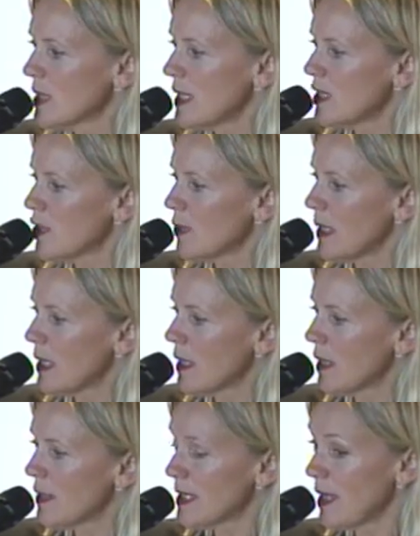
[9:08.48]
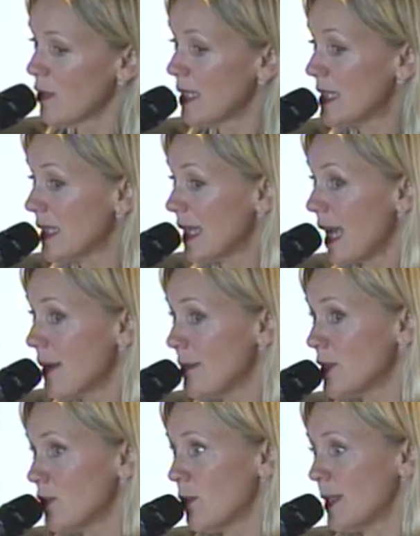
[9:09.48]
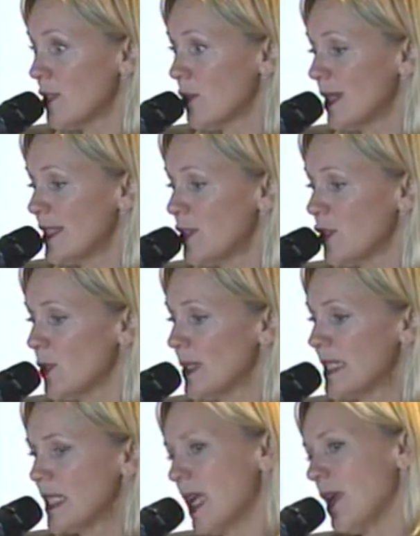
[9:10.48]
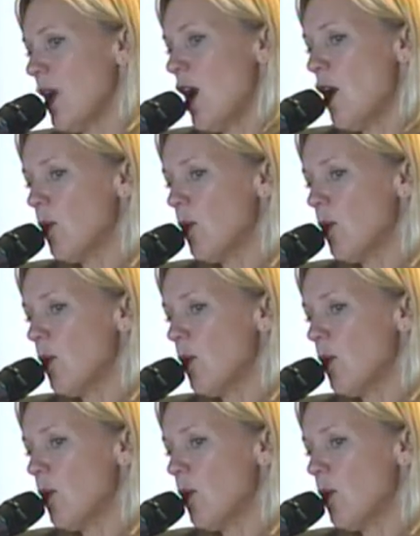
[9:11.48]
isn't it? So in the South East and Cambridge, what we're trying to do is say,